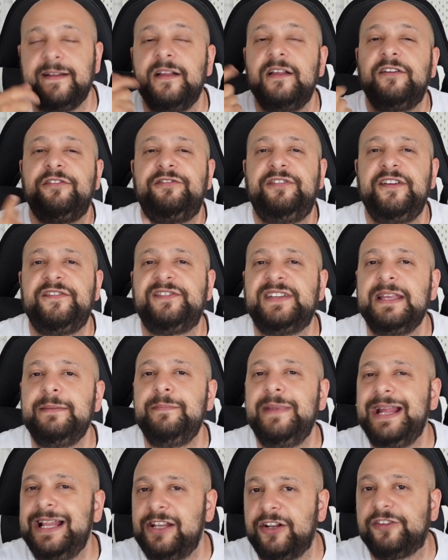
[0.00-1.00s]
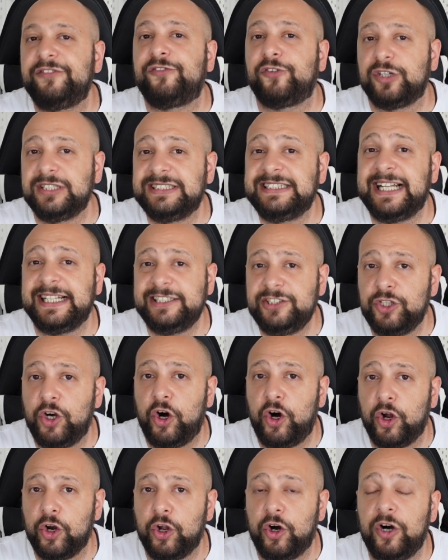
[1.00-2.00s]
50 million for
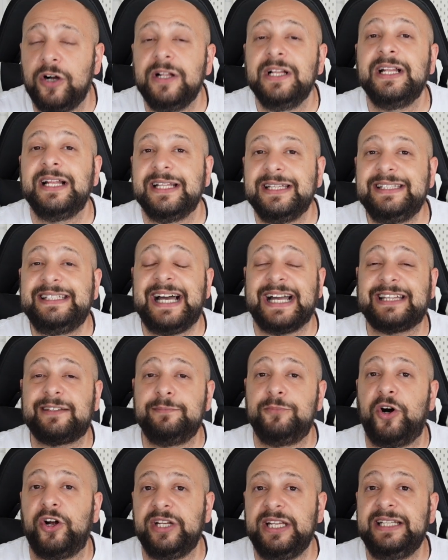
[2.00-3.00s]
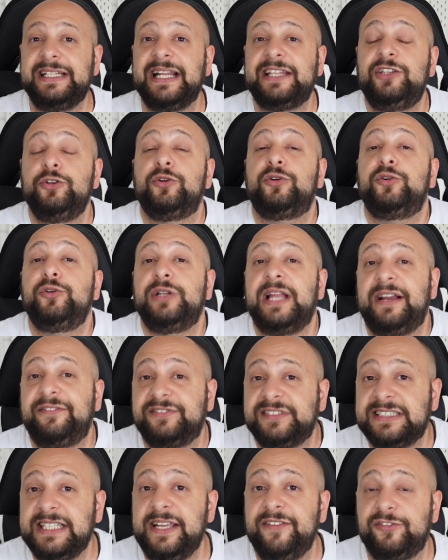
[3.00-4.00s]
Zaniolo, that money that you could have
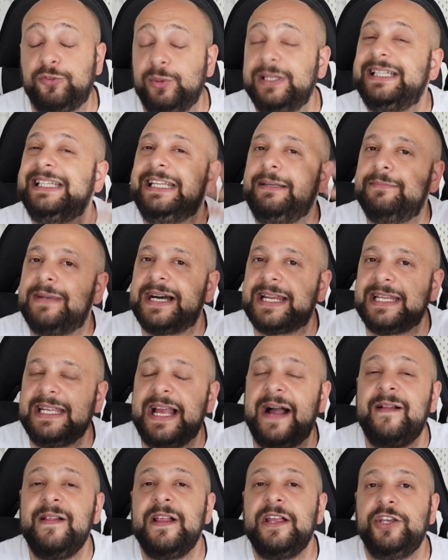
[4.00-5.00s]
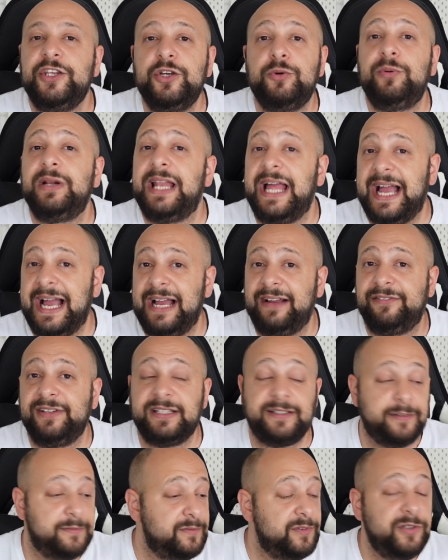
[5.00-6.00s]
saved with Di Maria, you will have it
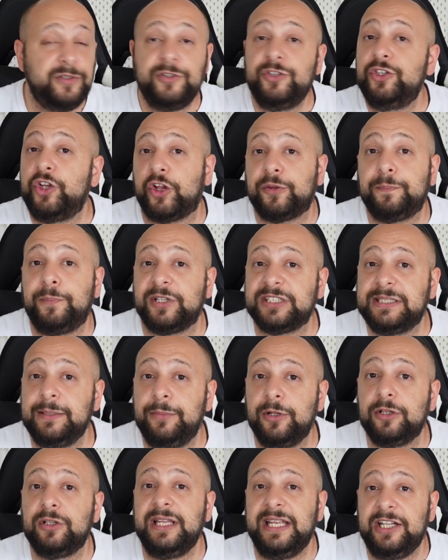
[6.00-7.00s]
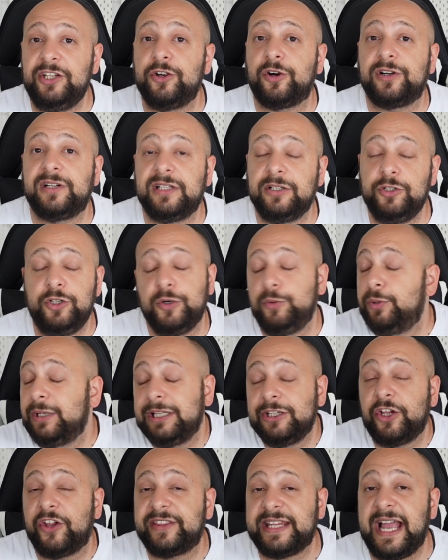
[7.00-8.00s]
not possible in your, you will
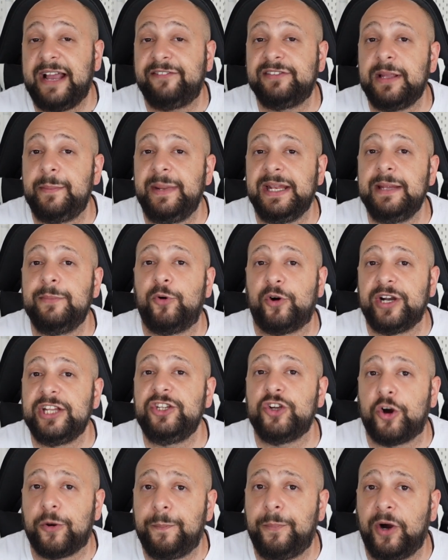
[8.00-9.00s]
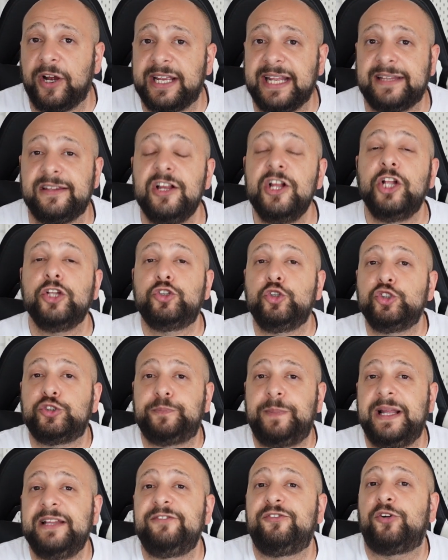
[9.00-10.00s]
not have them anymore in your pocket to
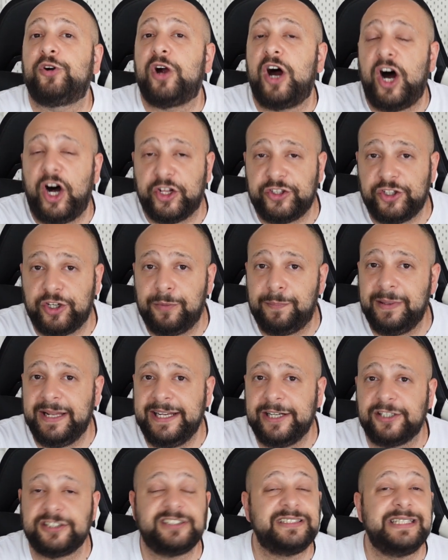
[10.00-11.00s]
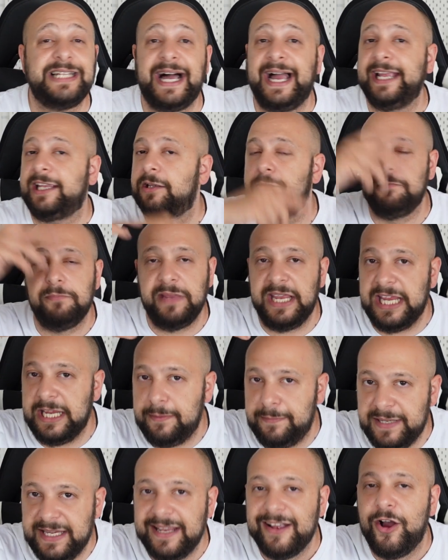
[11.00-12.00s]
spend for other players like
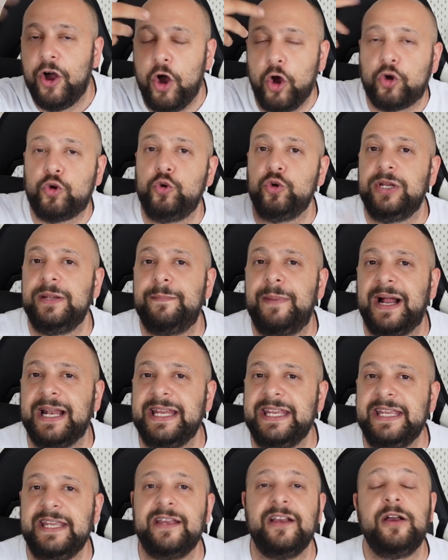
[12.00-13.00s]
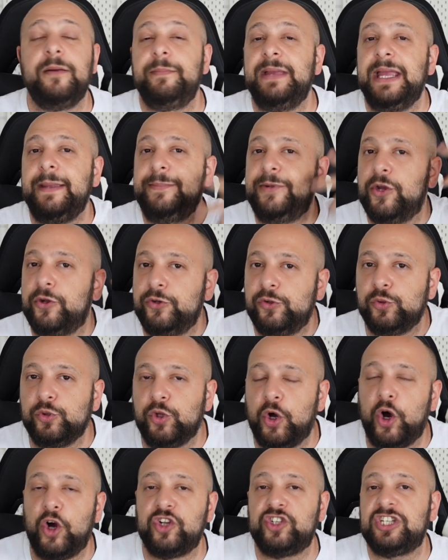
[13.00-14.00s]
maybe a Koulibaly, maybe a
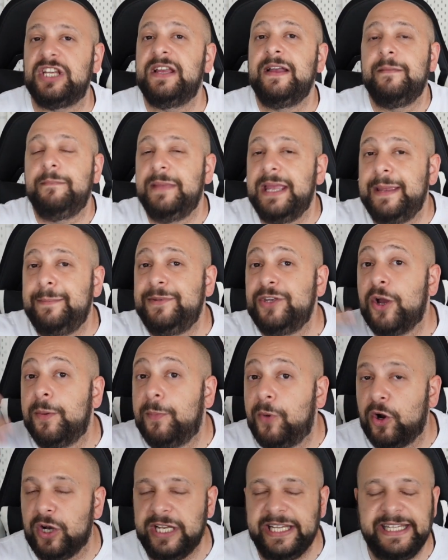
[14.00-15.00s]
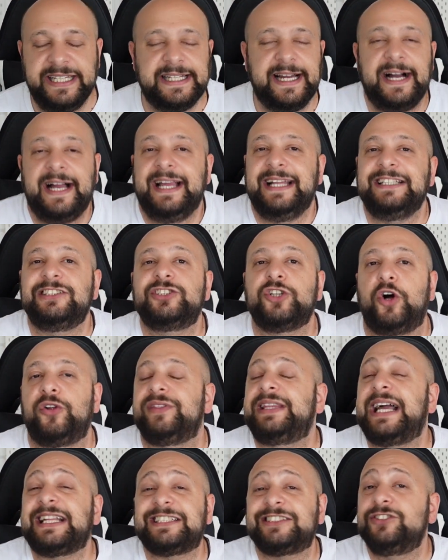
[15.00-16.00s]
Udogie, maybe a Molina and so on.
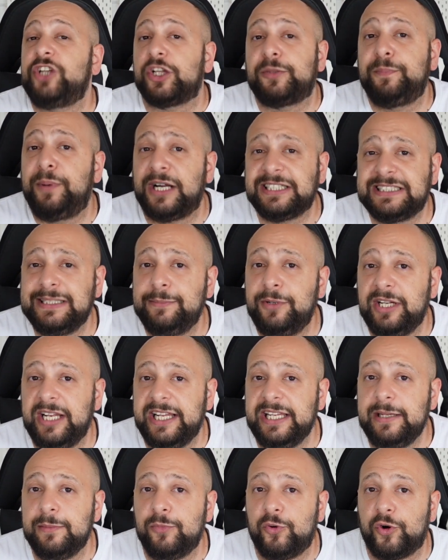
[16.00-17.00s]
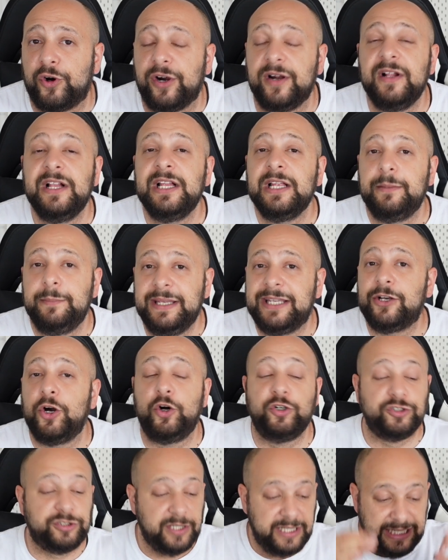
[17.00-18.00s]
That's not possible anymore,
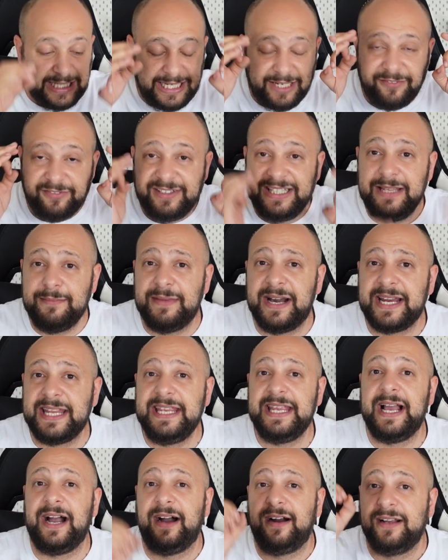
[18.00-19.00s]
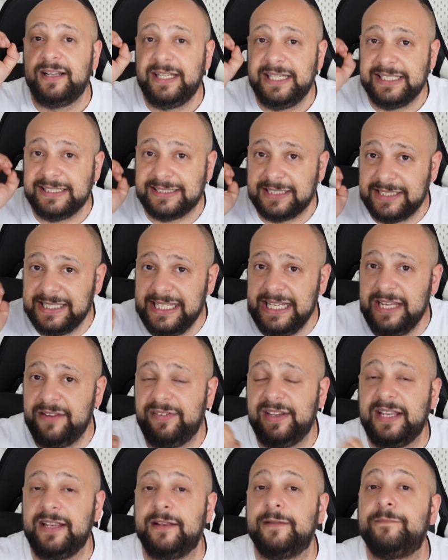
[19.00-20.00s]
because if Di Maria is
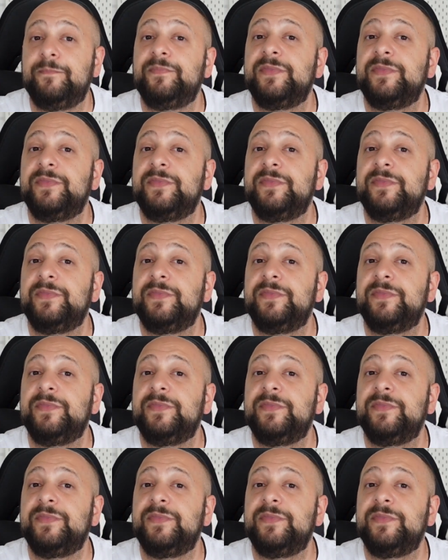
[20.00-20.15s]
leaving,